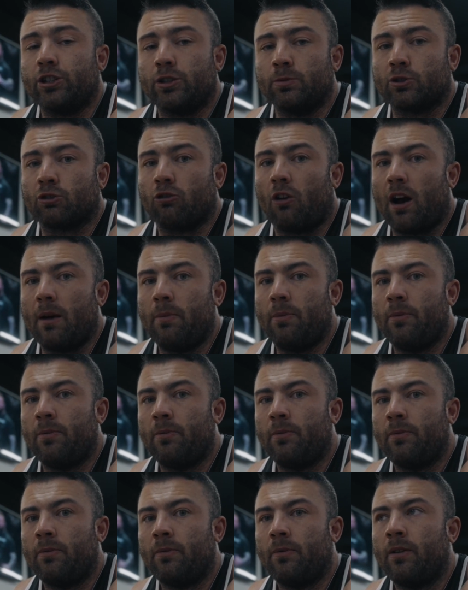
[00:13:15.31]
subscribe
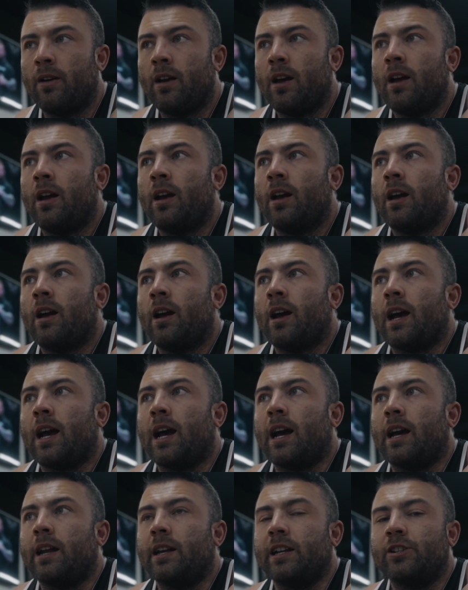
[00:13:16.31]

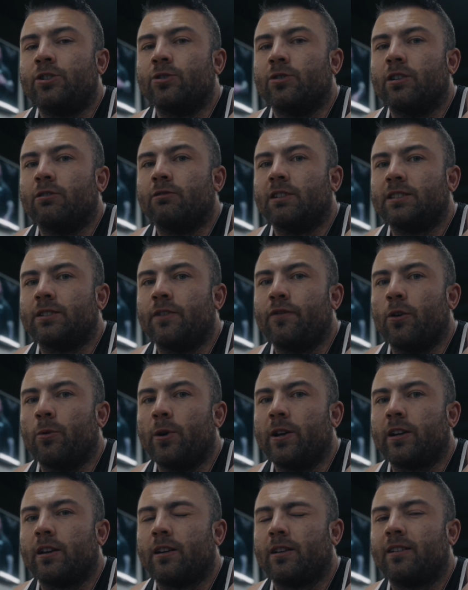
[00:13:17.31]
and enjoy the rest of your week.